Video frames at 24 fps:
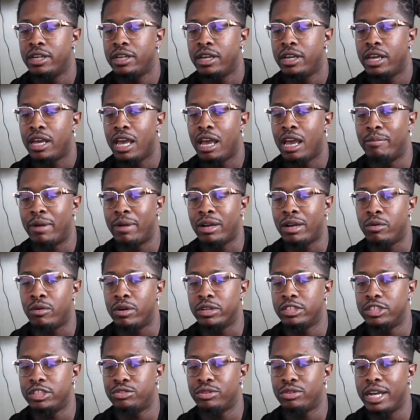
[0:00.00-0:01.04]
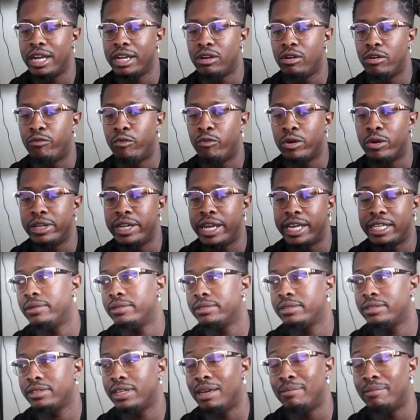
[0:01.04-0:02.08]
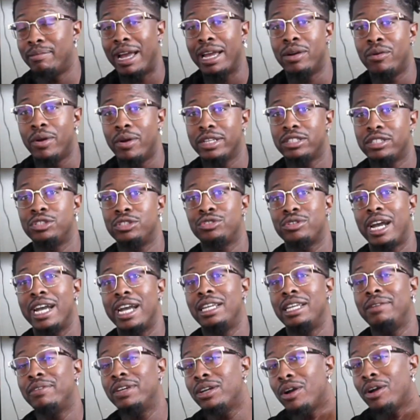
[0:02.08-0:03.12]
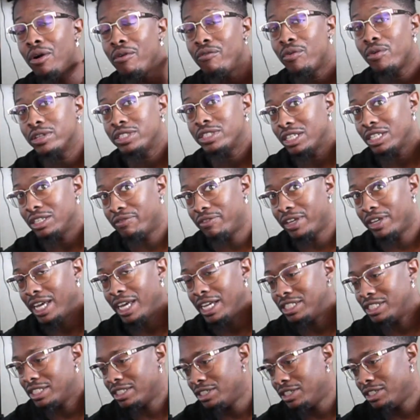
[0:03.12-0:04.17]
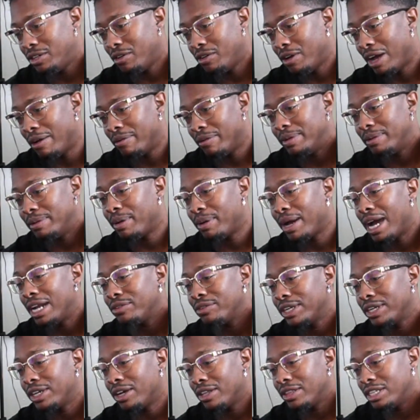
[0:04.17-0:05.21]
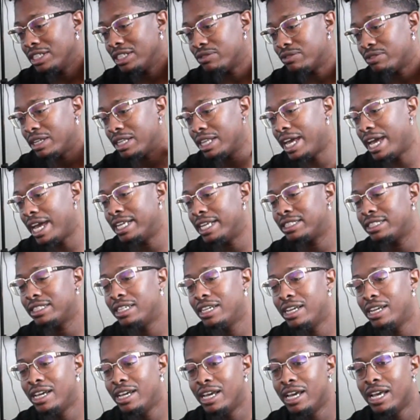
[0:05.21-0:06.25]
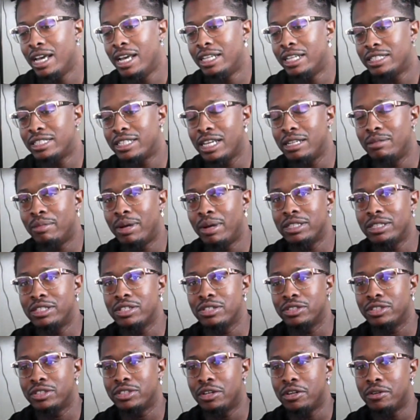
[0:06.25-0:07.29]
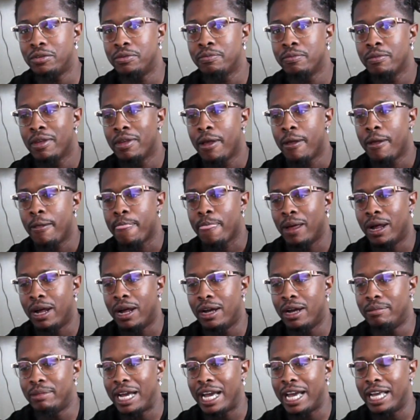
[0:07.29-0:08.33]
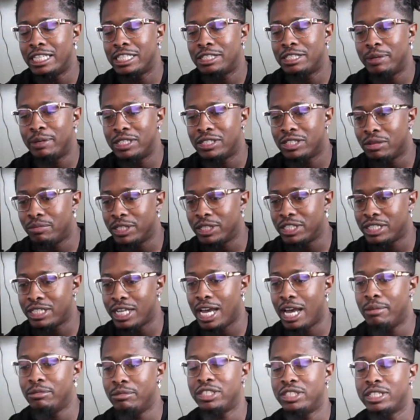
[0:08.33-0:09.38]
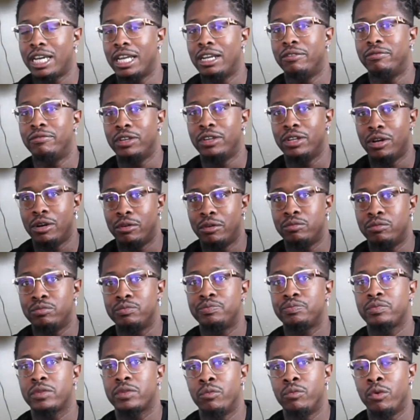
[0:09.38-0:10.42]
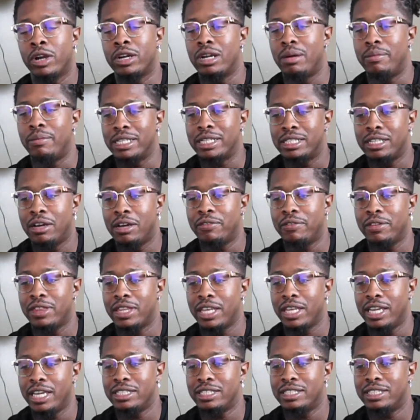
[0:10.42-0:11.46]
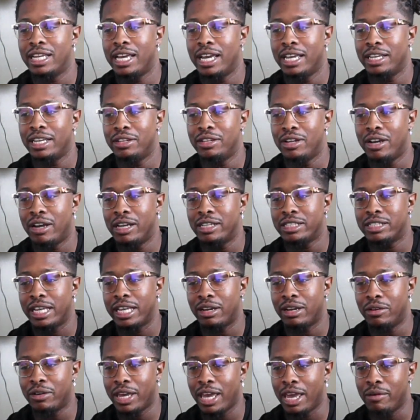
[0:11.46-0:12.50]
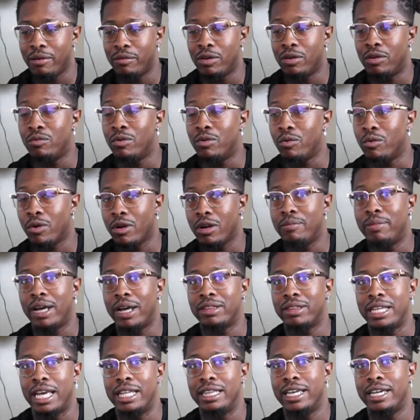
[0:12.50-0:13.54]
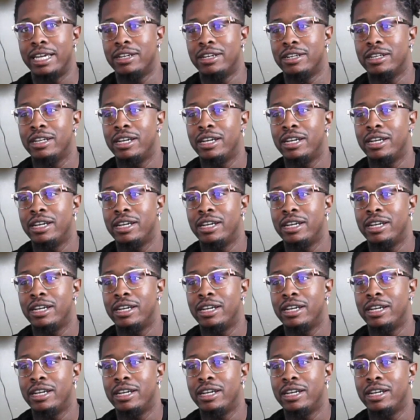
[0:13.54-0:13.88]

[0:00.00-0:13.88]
am I going to try and go for next? Am I going to try and even go for a certification? You know, I've been pondering on this for the last ten months or so. Um, I had spent so much time just kind of, you know, working on myself and things that, you know, I was like, okay, well, we'll worry about that later.